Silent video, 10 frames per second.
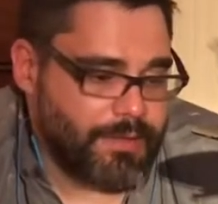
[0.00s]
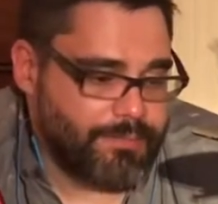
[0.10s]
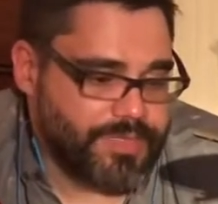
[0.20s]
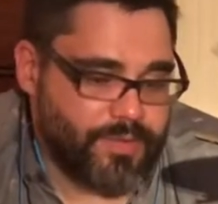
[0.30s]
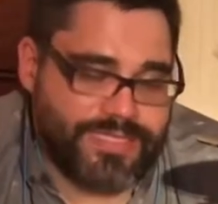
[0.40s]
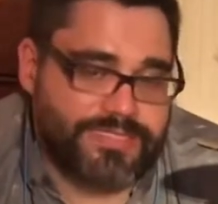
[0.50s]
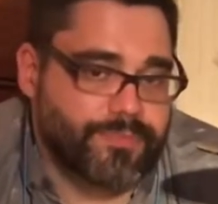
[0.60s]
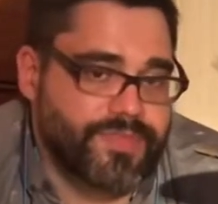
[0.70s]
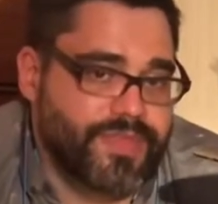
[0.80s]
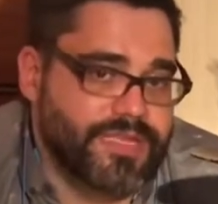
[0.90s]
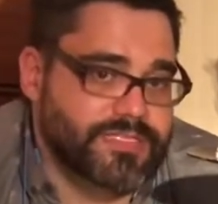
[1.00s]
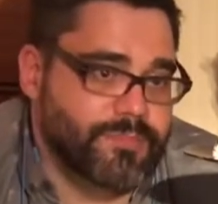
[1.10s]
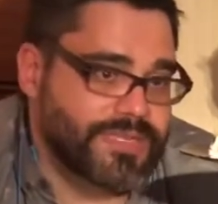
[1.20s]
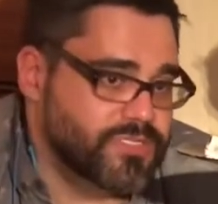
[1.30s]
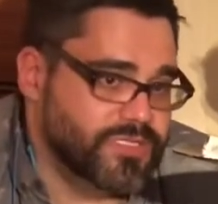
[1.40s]
You know, it's something that is
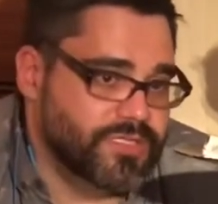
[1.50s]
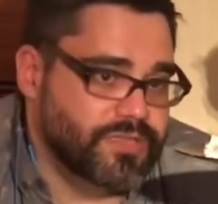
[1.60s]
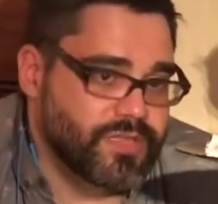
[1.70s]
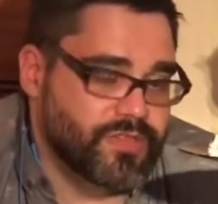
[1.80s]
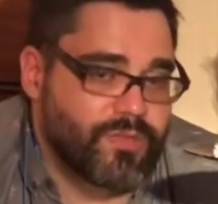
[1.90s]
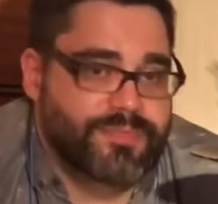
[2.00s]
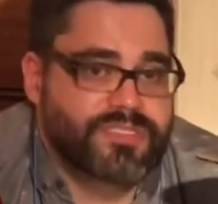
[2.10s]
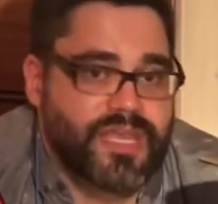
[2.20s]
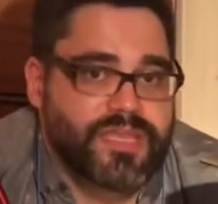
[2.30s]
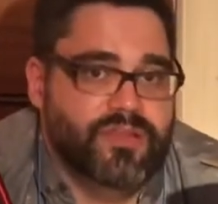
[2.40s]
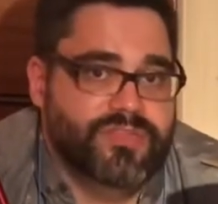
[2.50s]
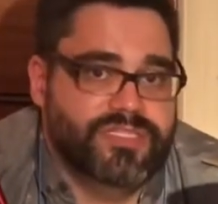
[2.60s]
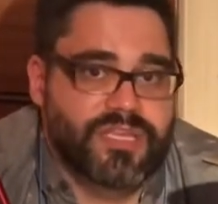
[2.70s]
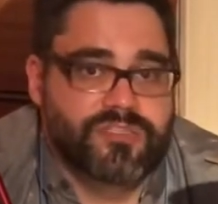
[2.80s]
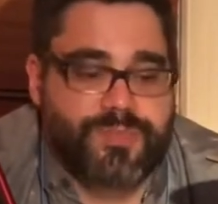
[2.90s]
mentioned in the website and on the
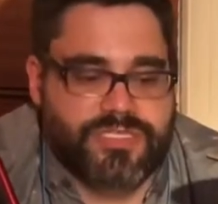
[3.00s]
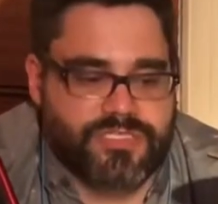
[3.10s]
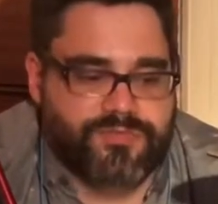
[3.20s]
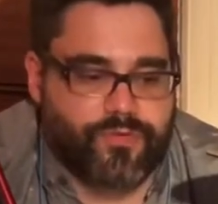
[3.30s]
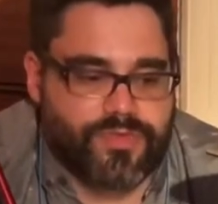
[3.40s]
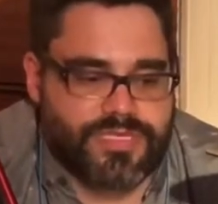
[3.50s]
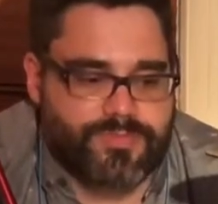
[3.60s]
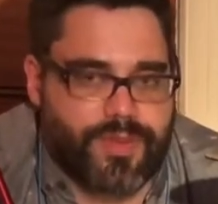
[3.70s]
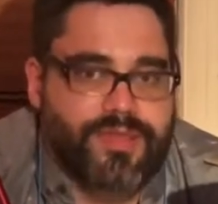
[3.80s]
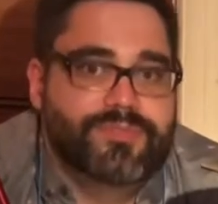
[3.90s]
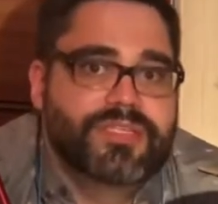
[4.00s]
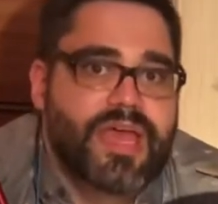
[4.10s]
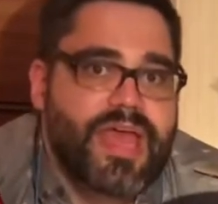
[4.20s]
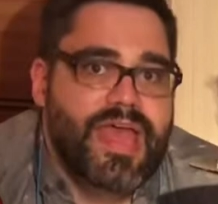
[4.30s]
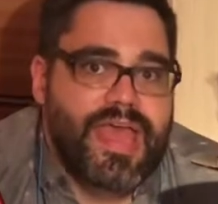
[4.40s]
sales pitches for these pipes.
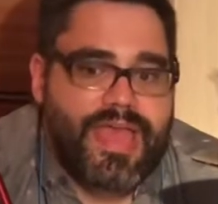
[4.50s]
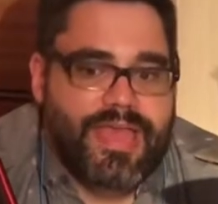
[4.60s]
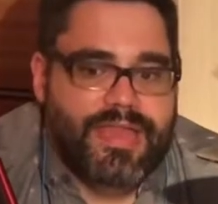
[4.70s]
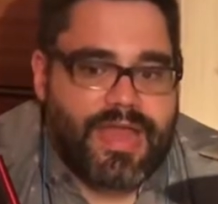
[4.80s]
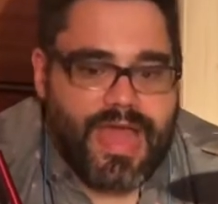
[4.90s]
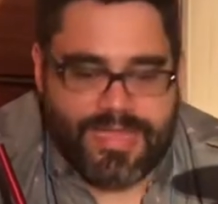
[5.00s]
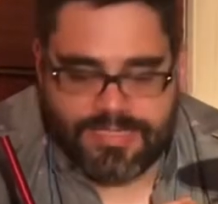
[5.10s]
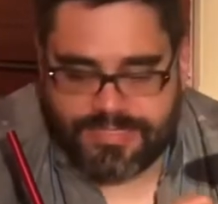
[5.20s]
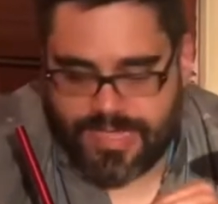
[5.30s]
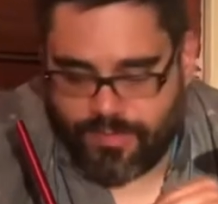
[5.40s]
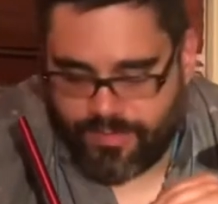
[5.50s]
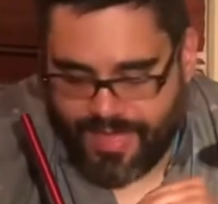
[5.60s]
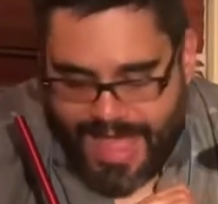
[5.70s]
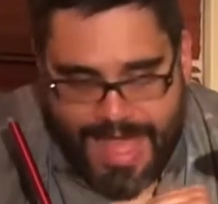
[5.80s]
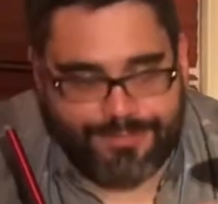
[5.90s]
And I can say
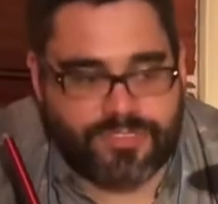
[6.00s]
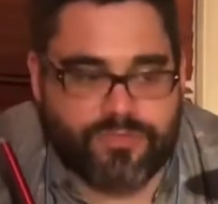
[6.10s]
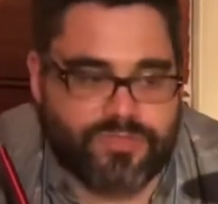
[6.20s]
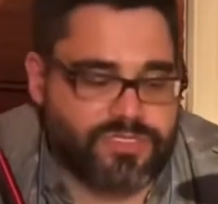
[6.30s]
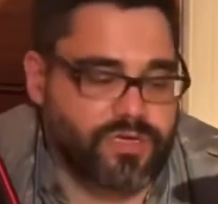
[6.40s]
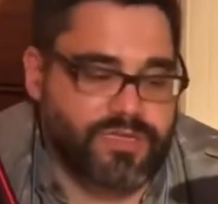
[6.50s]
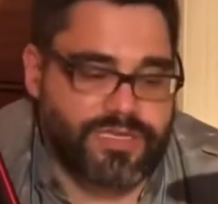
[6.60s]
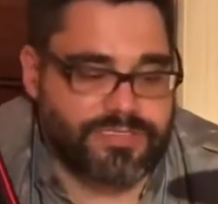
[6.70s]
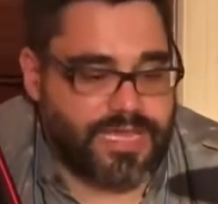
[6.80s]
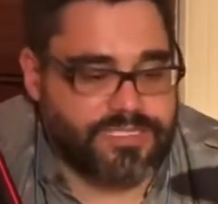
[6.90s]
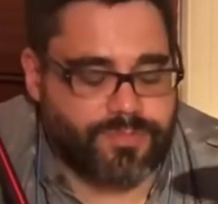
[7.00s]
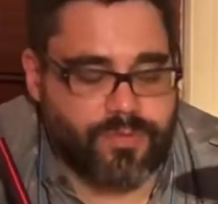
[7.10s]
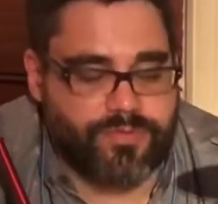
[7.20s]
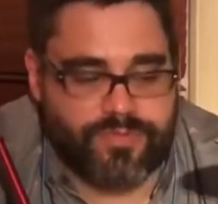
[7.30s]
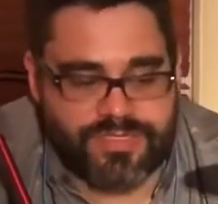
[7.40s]
with absolute certainty, because I
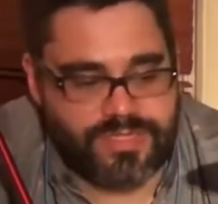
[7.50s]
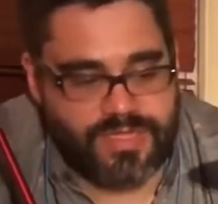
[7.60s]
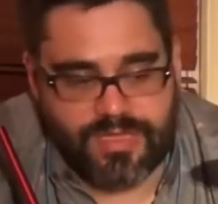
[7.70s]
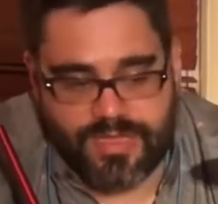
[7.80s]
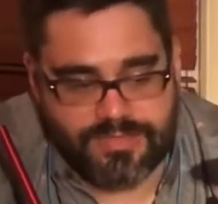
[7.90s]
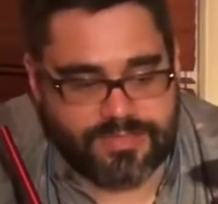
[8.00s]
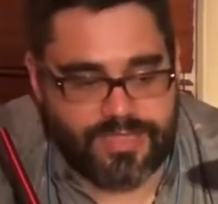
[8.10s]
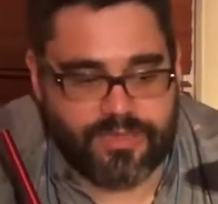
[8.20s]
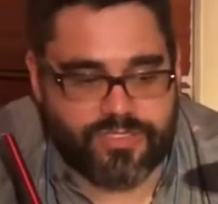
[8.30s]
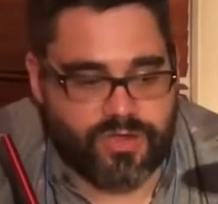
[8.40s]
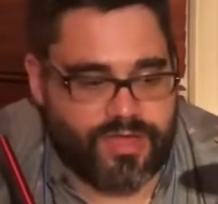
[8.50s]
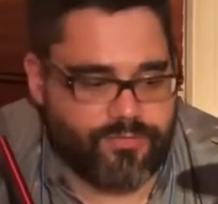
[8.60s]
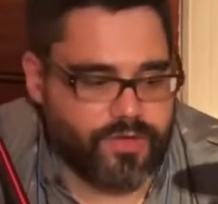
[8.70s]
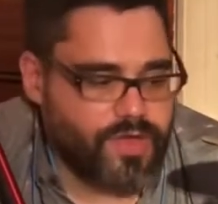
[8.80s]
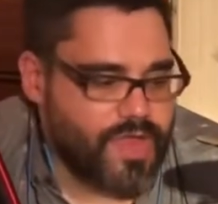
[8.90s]
smoke through this thing as a daily
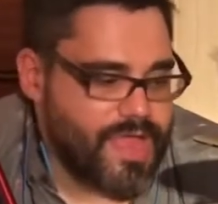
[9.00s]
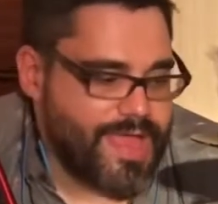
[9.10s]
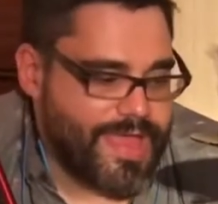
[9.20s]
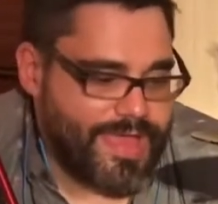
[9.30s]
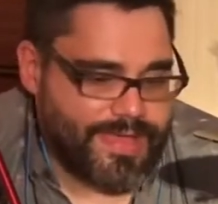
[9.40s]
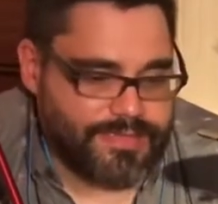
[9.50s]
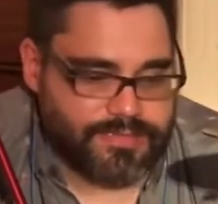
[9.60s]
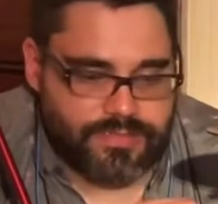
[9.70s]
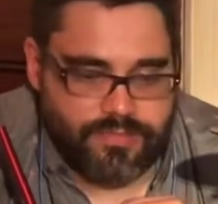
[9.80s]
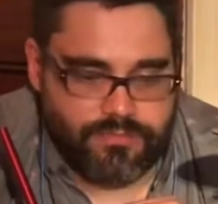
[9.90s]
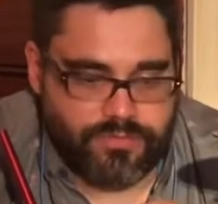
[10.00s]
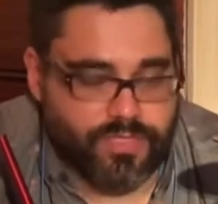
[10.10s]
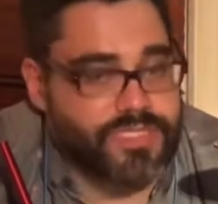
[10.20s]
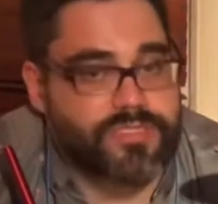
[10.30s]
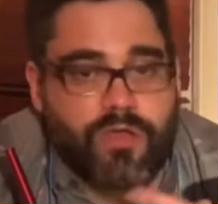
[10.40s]
driver, and there
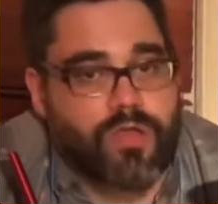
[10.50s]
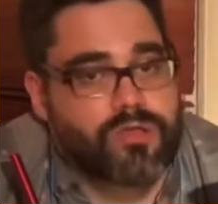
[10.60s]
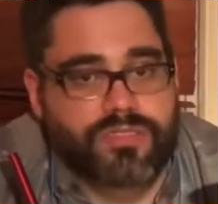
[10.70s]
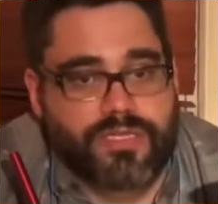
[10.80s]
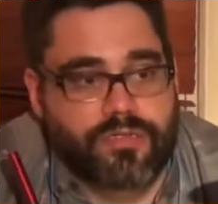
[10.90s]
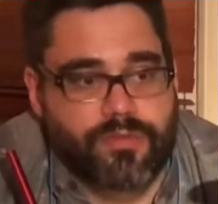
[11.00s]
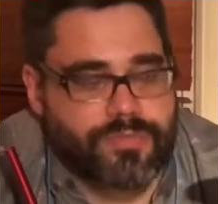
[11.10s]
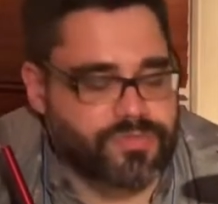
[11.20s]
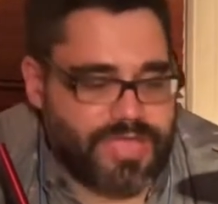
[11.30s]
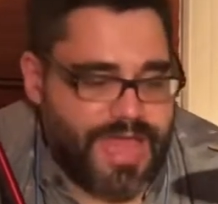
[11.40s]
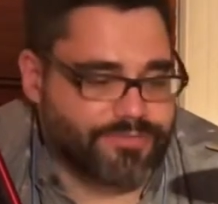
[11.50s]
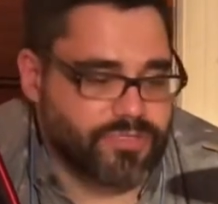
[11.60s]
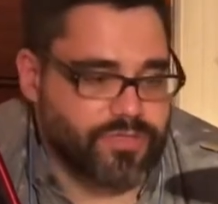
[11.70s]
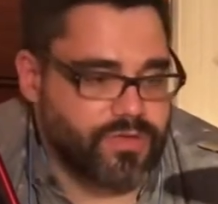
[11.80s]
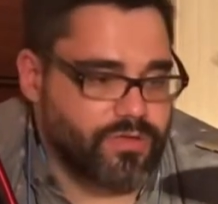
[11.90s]
is no ghosting. I mean, there's
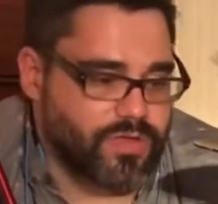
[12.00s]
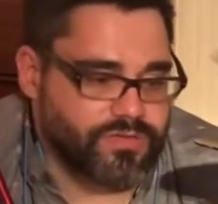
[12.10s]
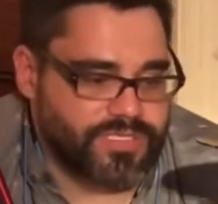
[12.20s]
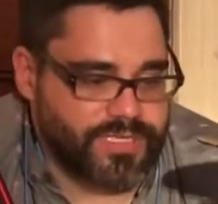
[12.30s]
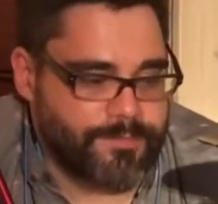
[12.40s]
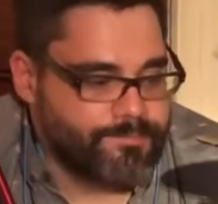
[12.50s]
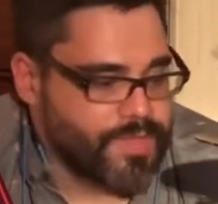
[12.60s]
absolutely no ghosting.